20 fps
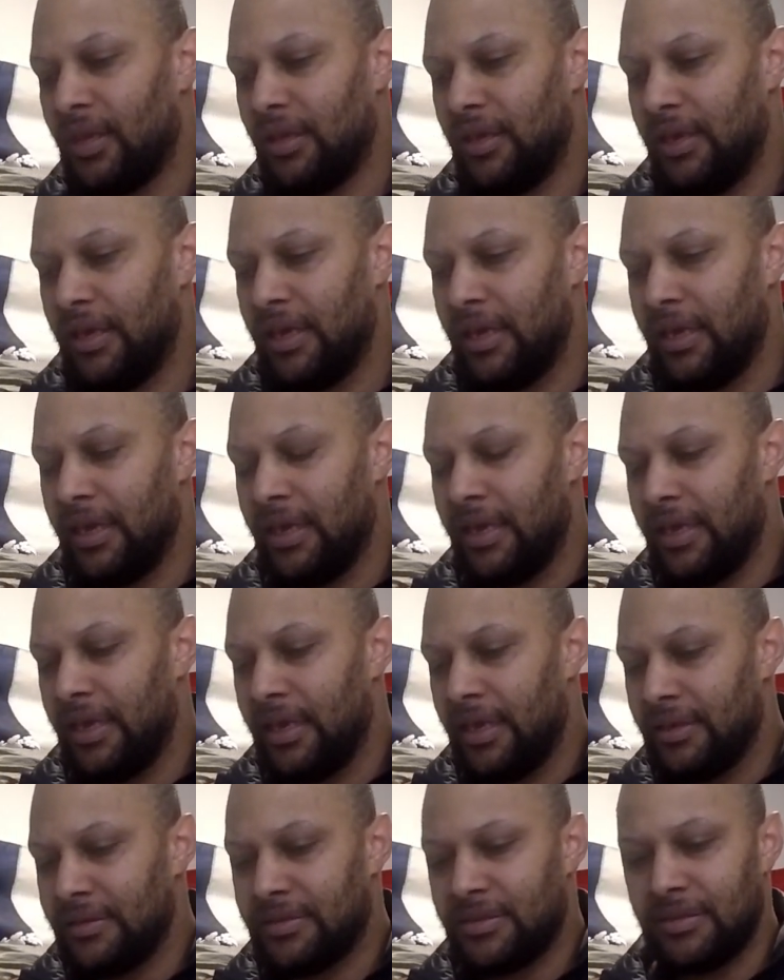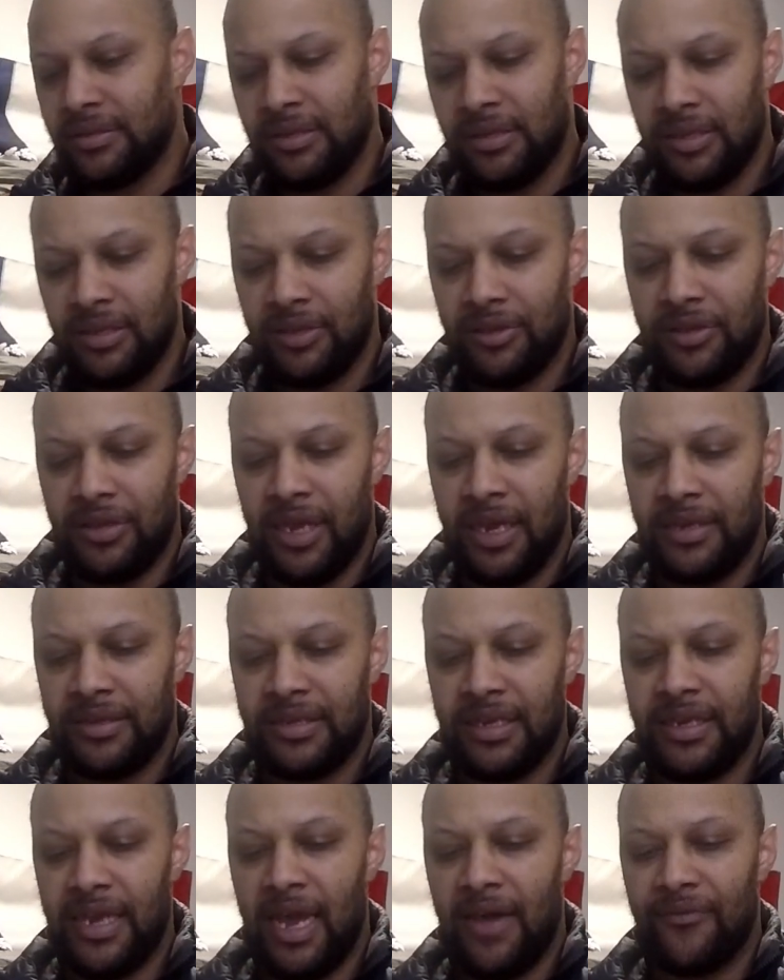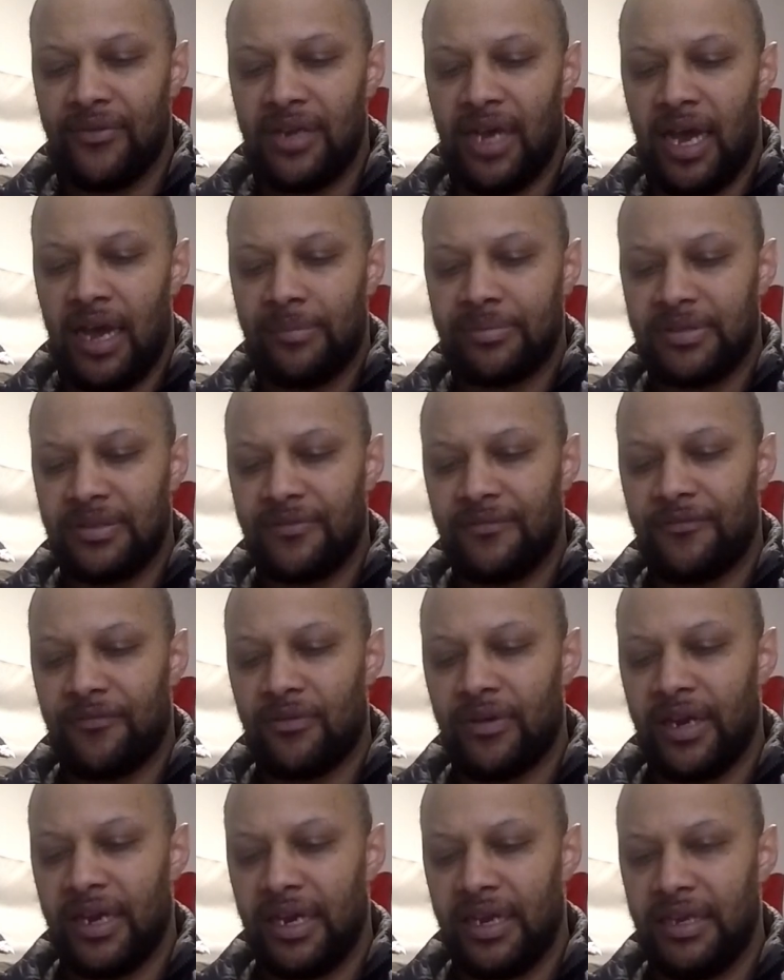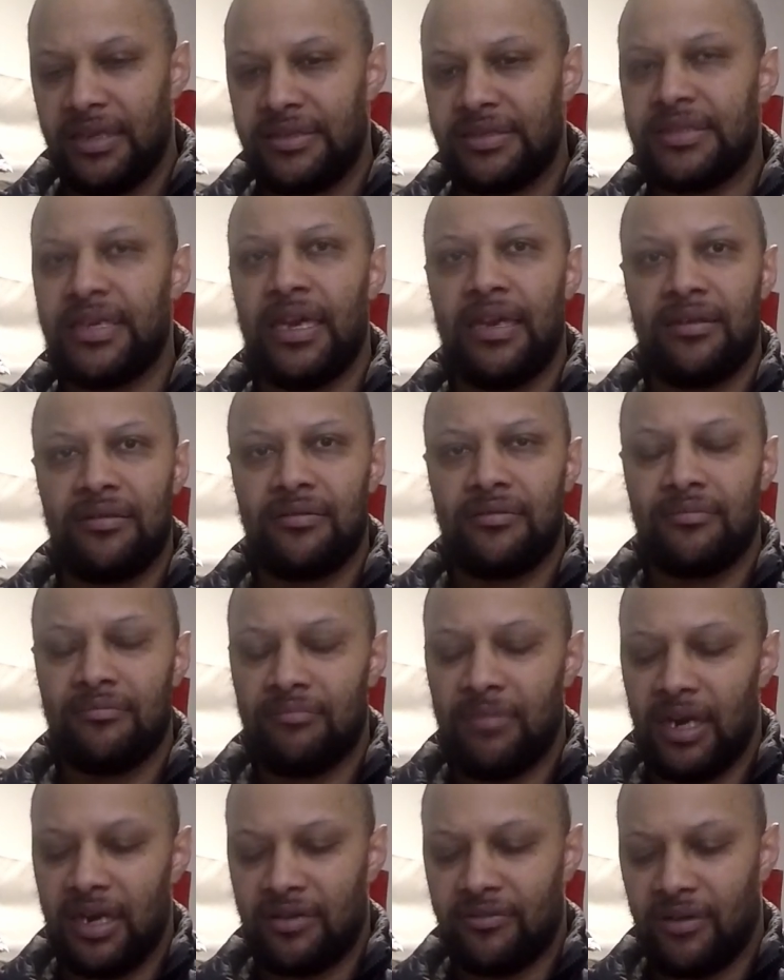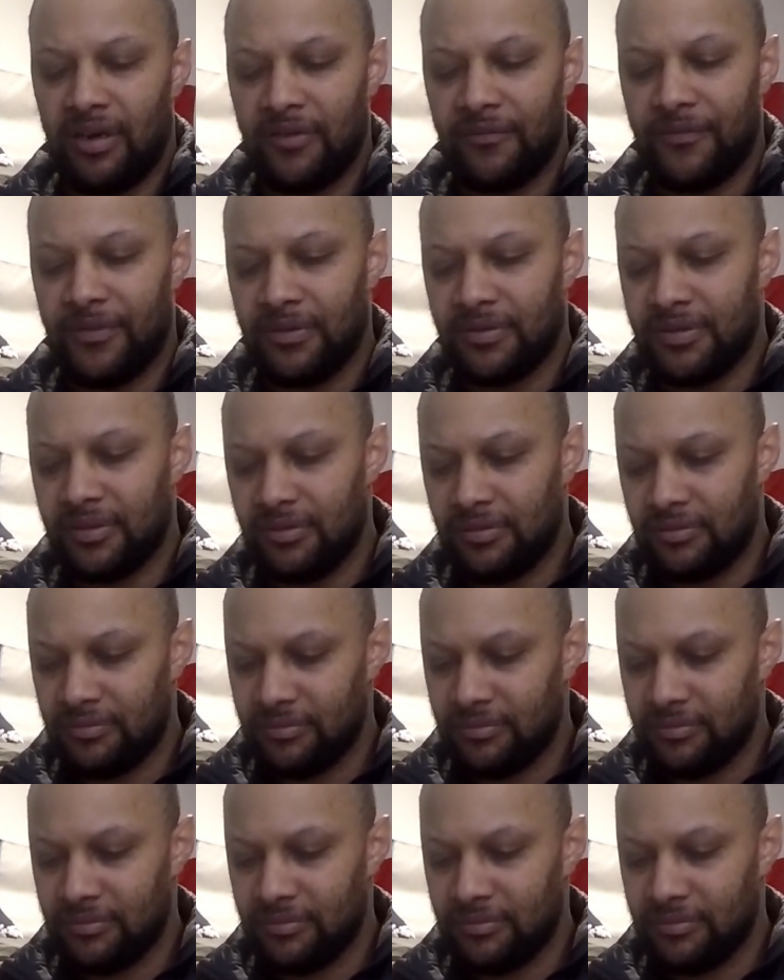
and they did have an option for a 10 micron filter.